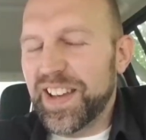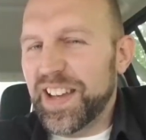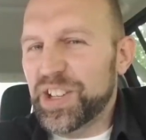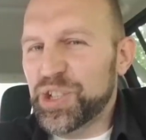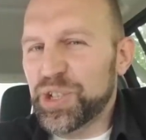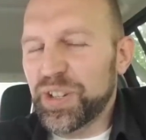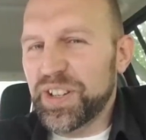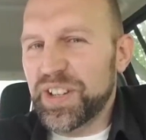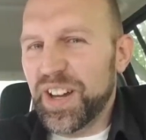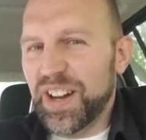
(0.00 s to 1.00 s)
And sure
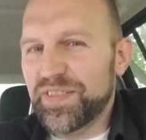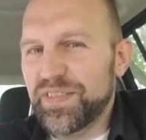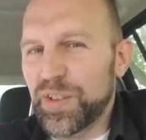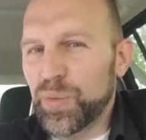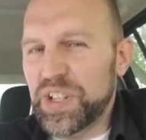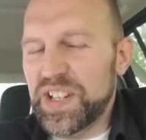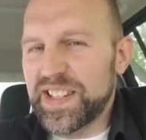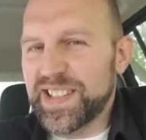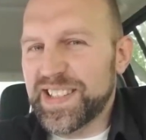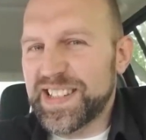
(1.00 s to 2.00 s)
enough, when
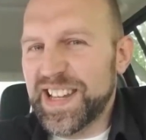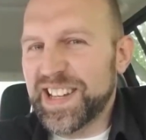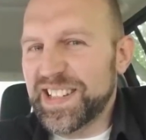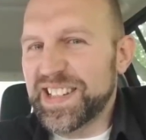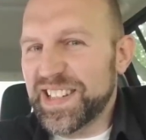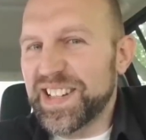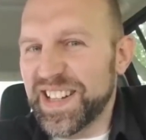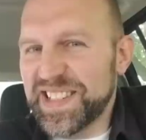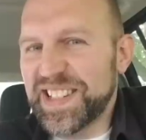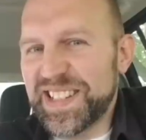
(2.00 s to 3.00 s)
Jesus is taken into
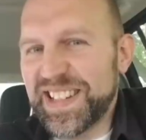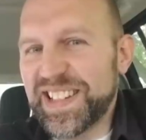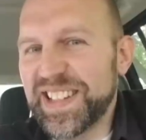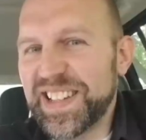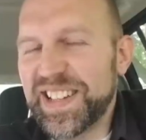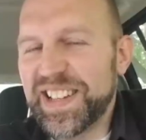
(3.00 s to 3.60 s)
custody,